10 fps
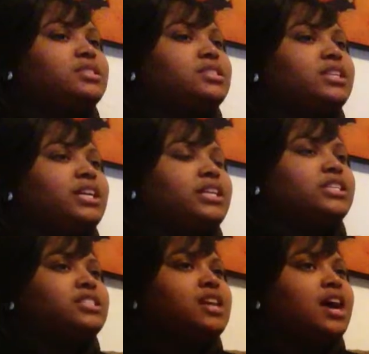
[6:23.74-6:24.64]
seeing
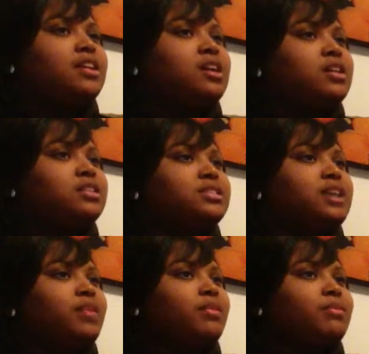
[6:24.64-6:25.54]
the child all the
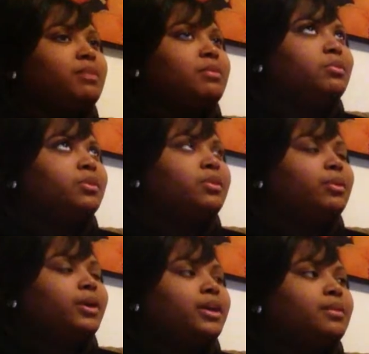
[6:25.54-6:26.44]
time would make me
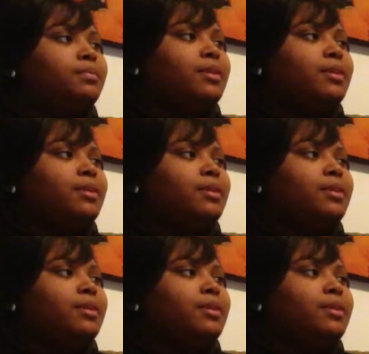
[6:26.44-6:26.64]
regret